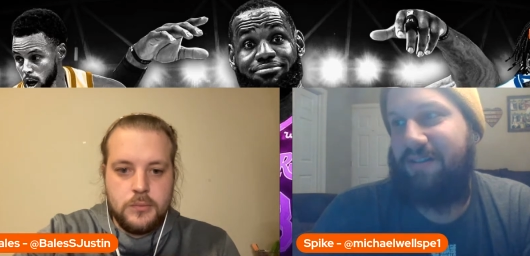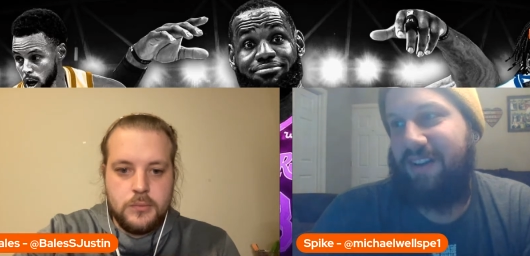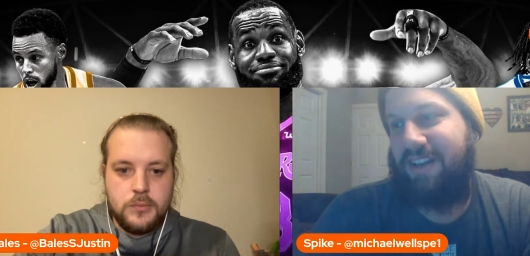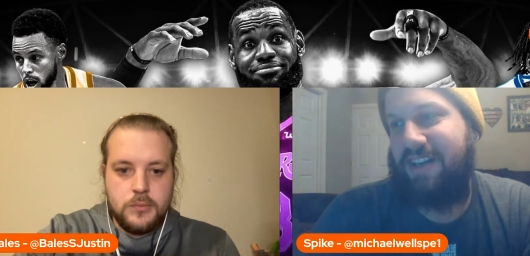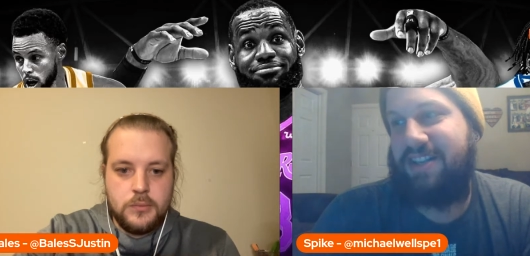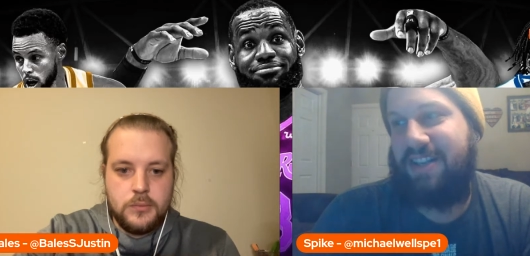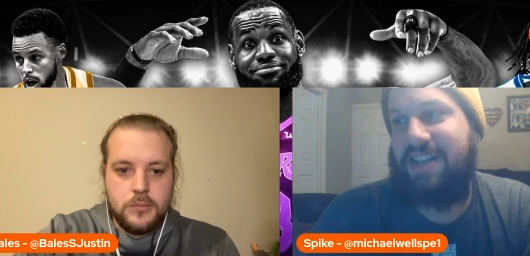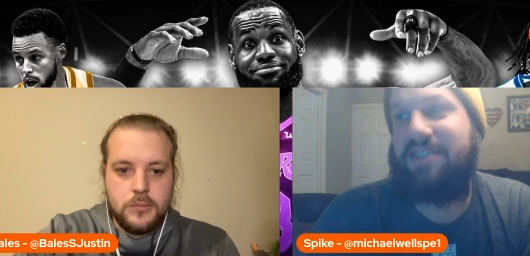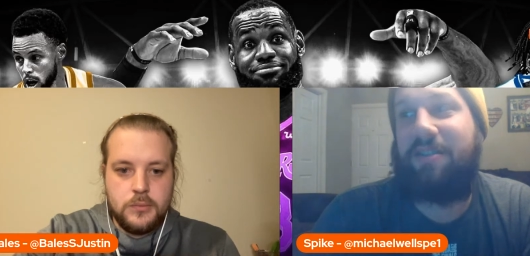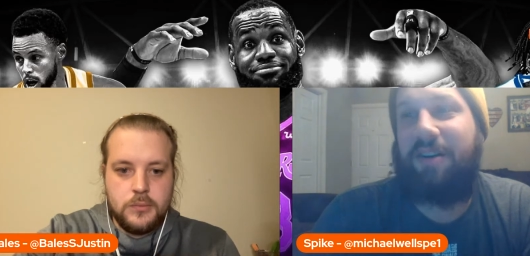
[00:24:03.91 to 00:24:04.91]
Speaker 1: It,
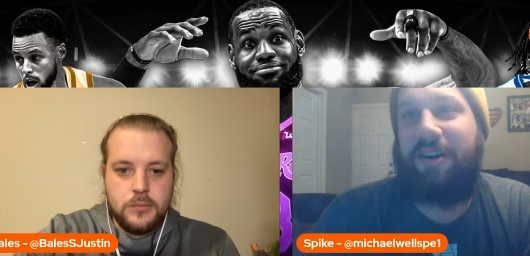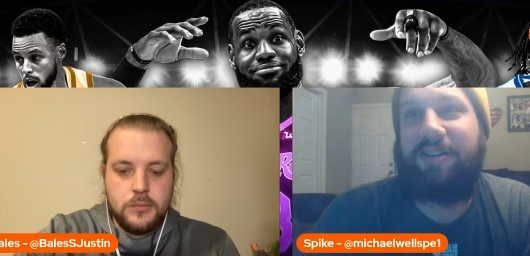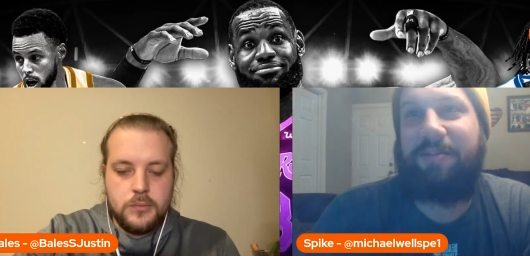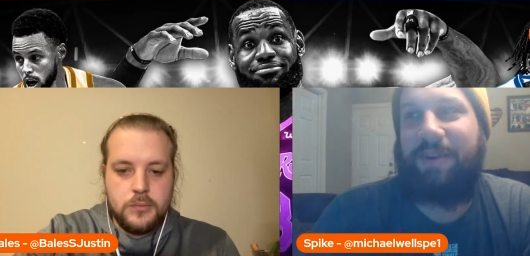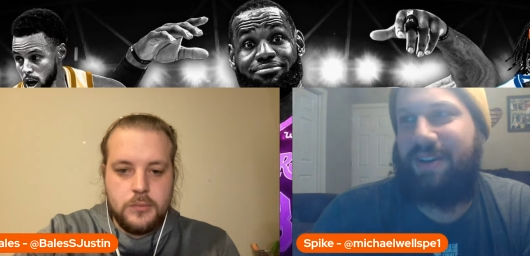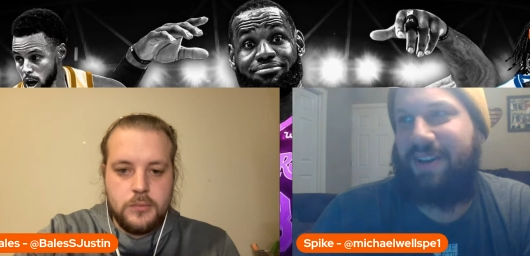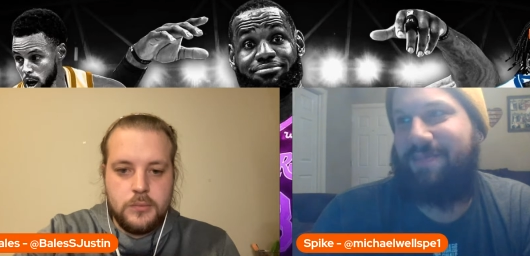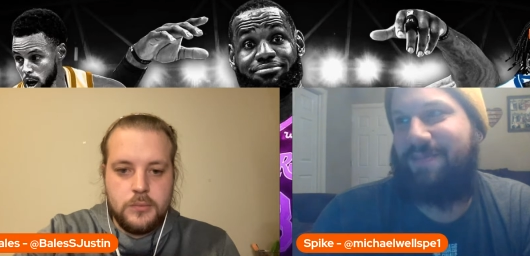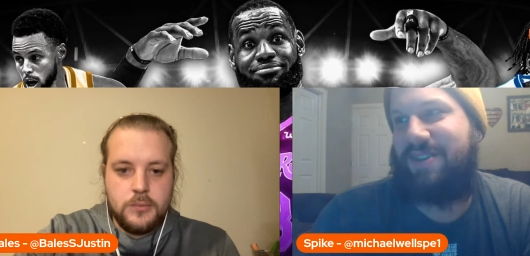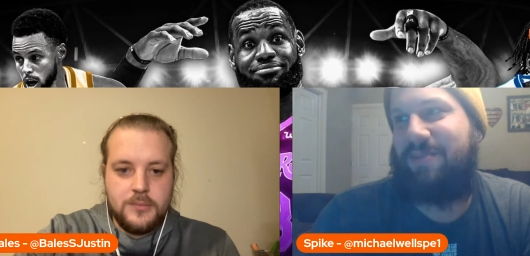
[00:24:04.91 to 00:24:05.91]
it's gross, but
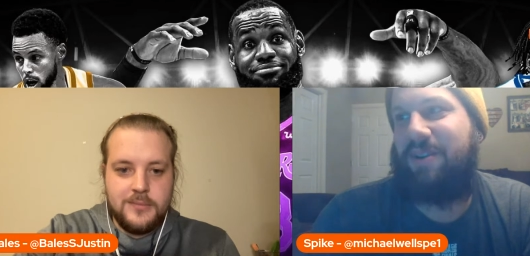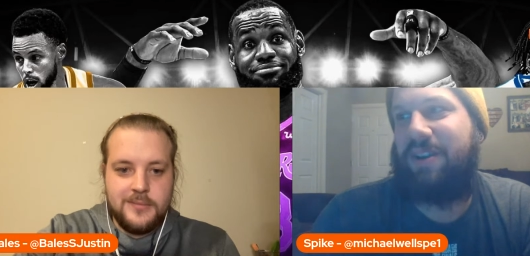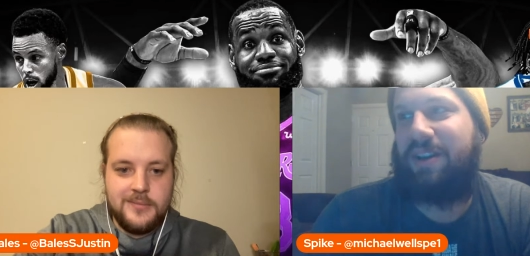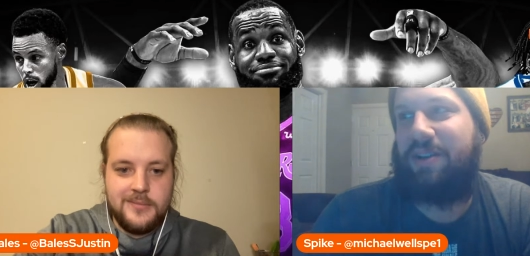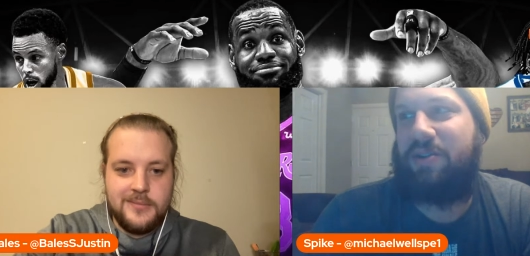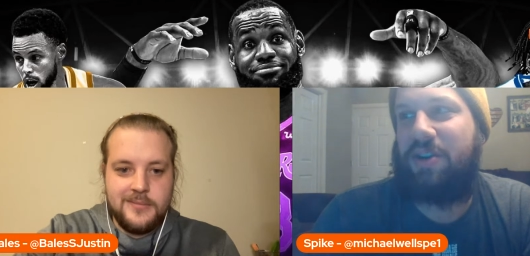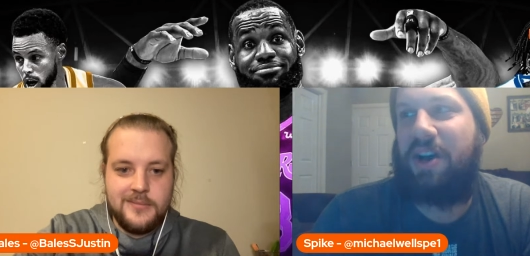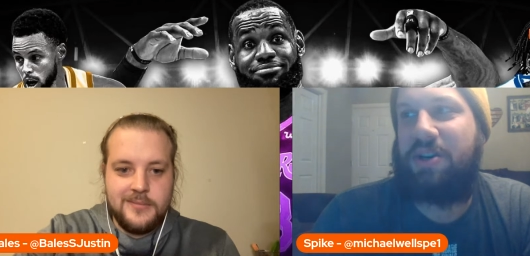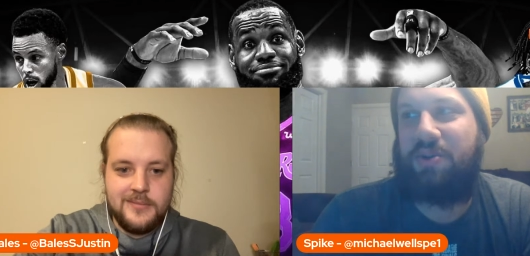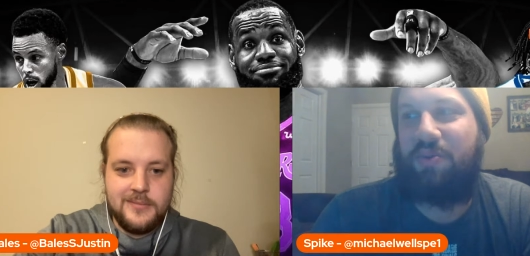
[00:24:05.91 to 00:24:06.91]
like someone like
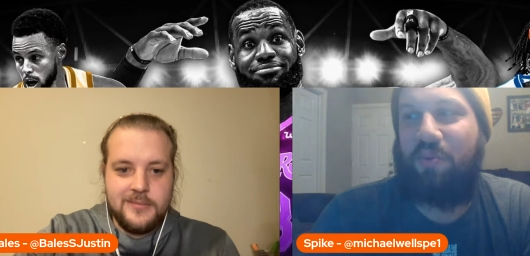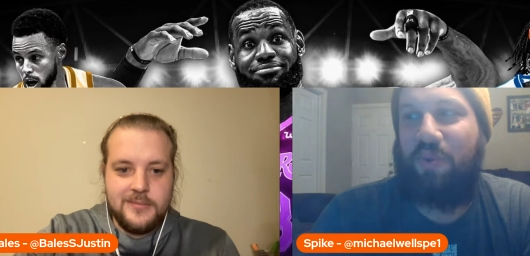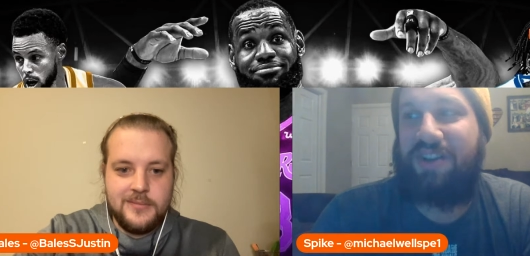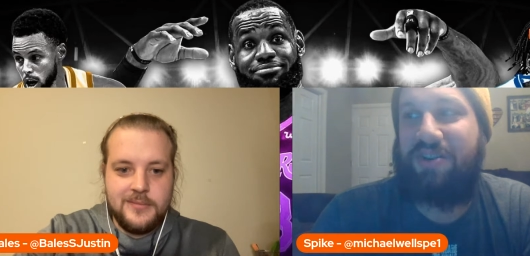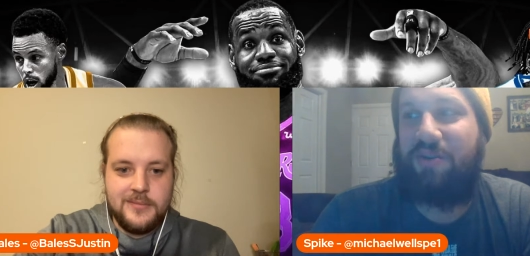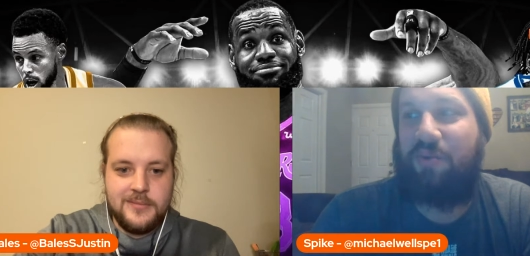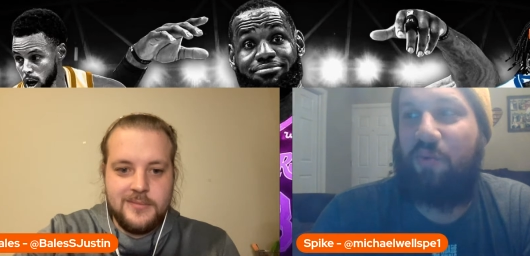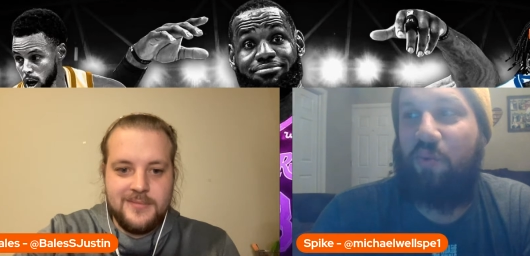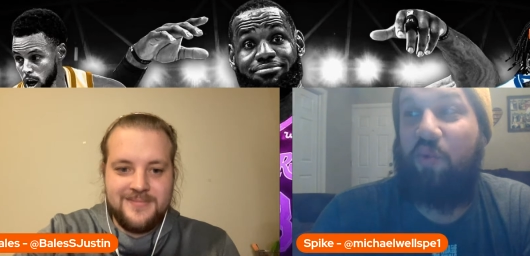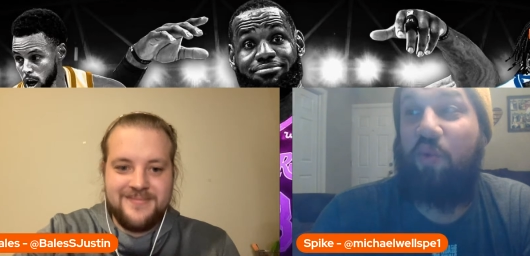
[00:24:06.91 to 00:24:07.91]
Josh Richard
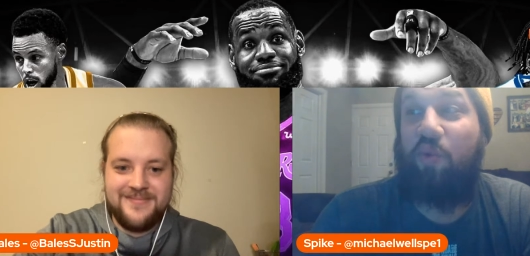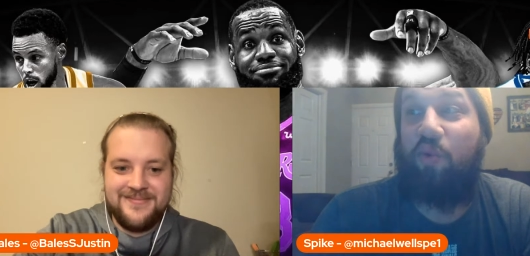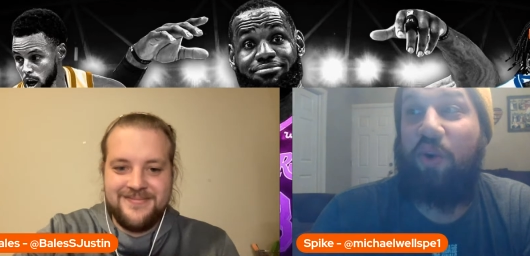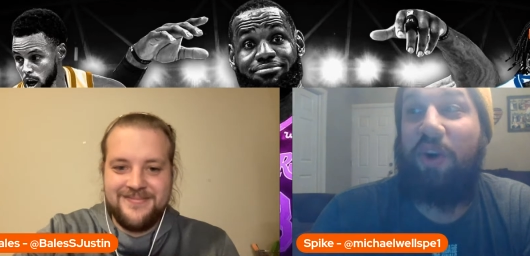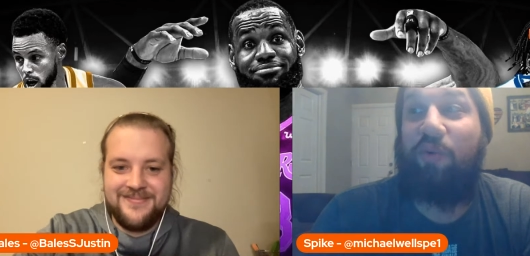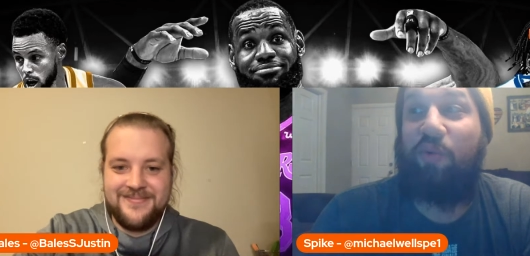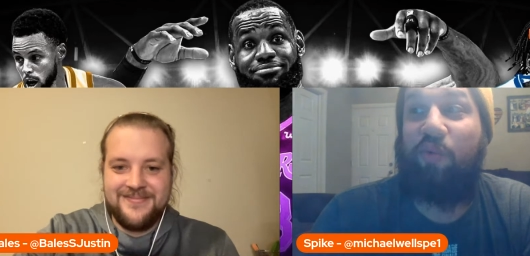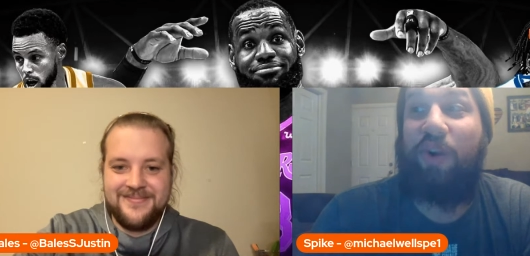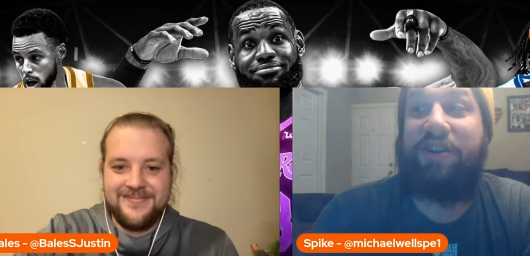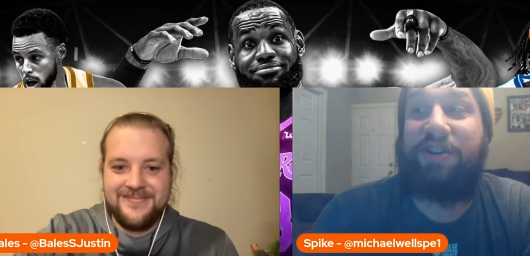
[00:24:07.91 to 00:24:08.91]

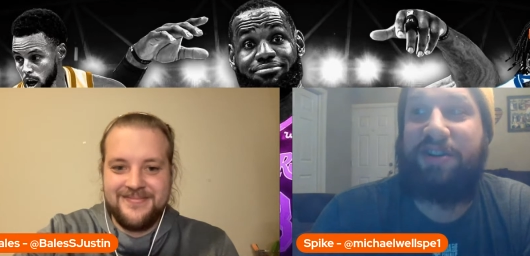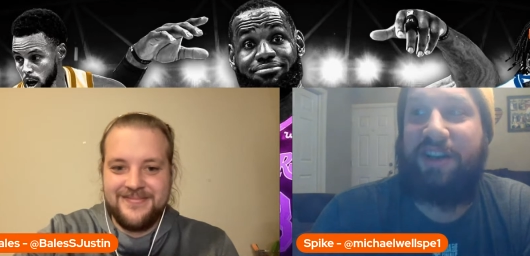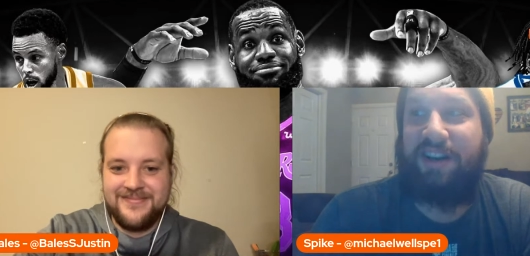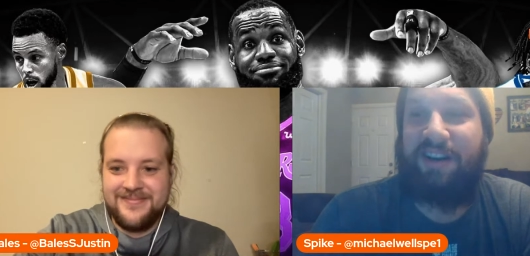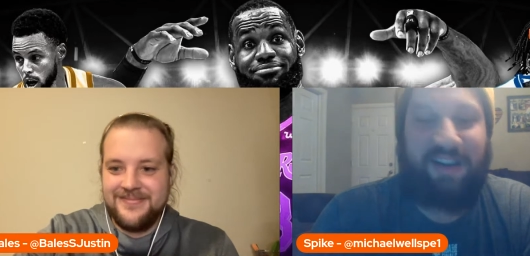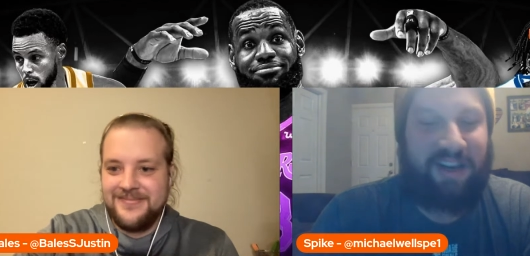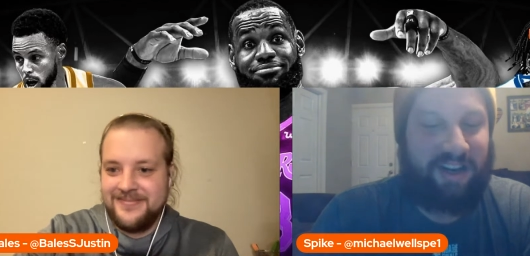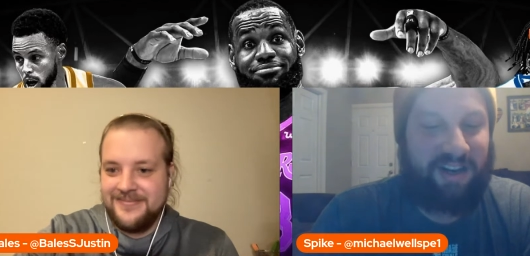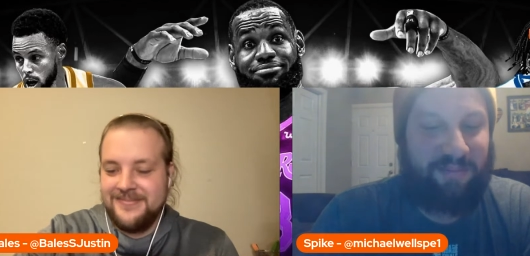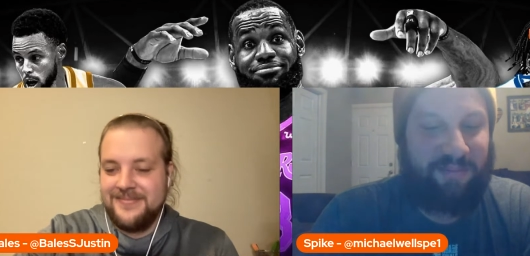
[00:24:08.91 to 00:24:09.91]
Richardson,
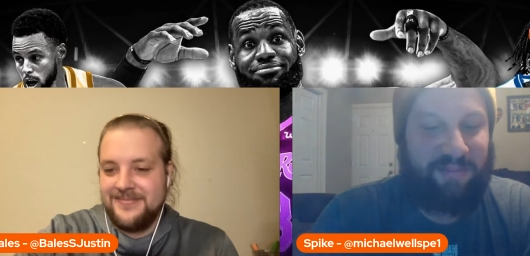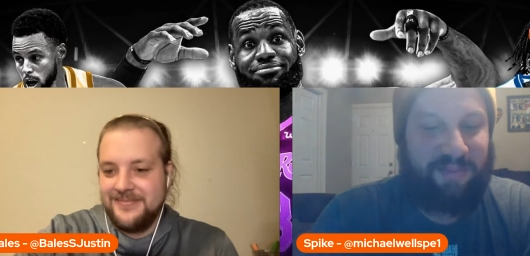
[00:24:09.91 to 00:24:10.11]
um,